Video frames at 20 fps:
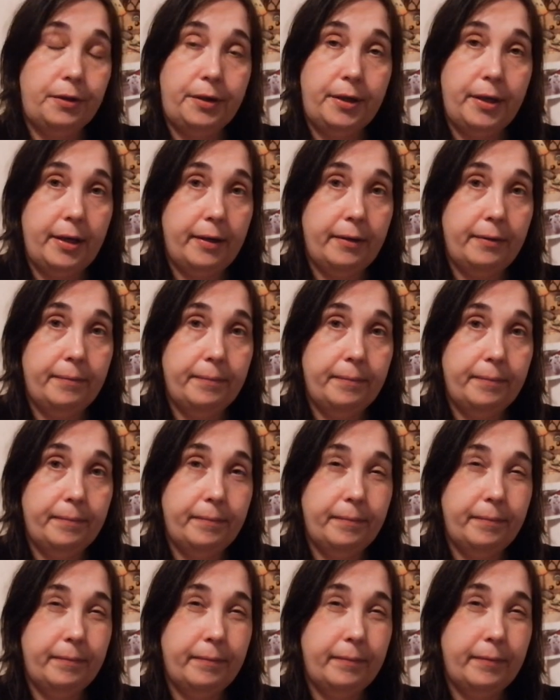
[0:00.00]
yeah,
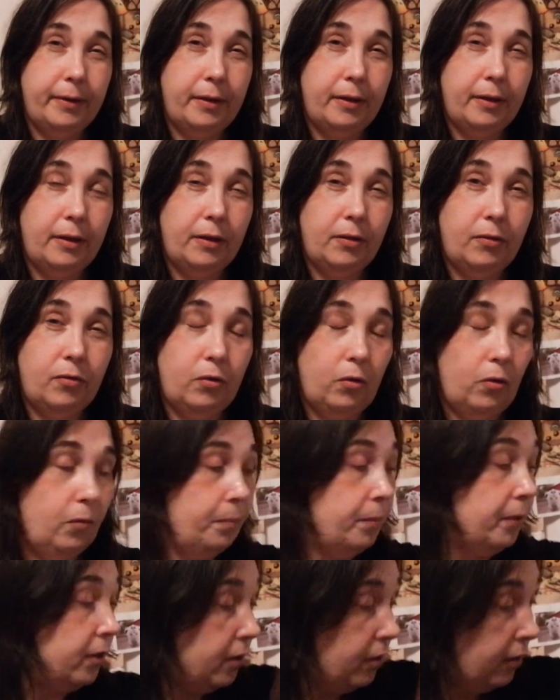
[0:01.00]
I think so.
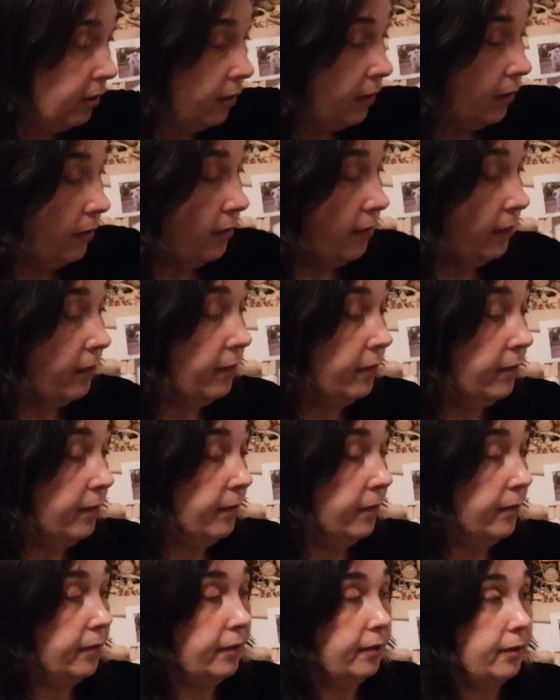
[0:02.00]
Because
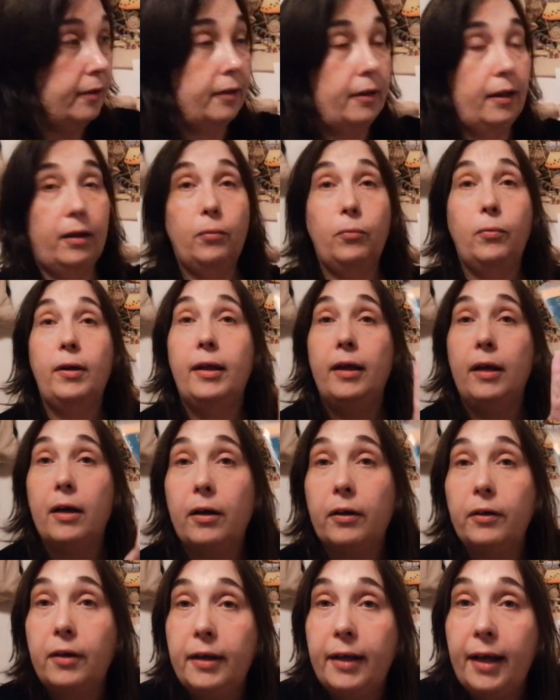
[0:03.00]
then we
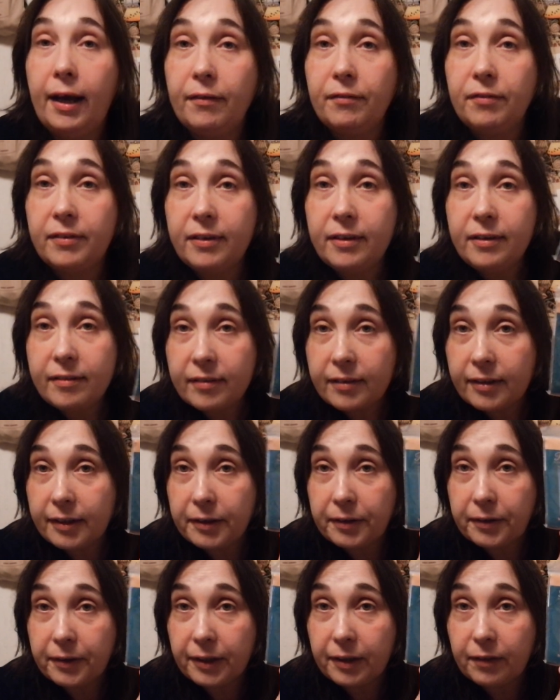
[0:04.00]
are going to have this
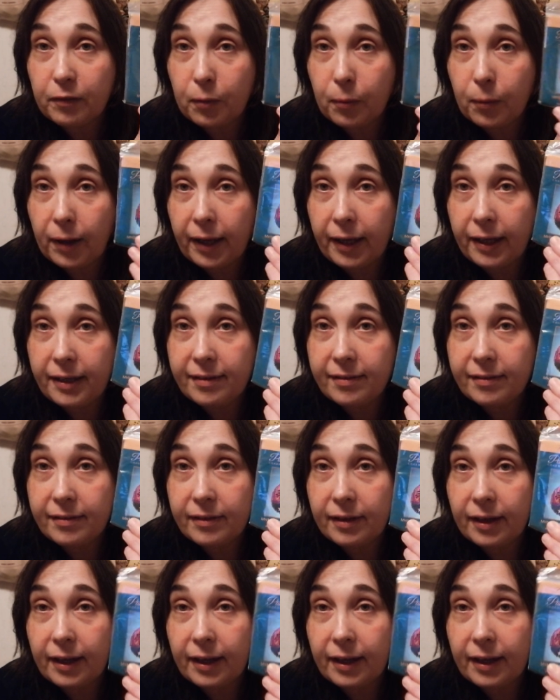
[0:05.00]
little giveaway. It's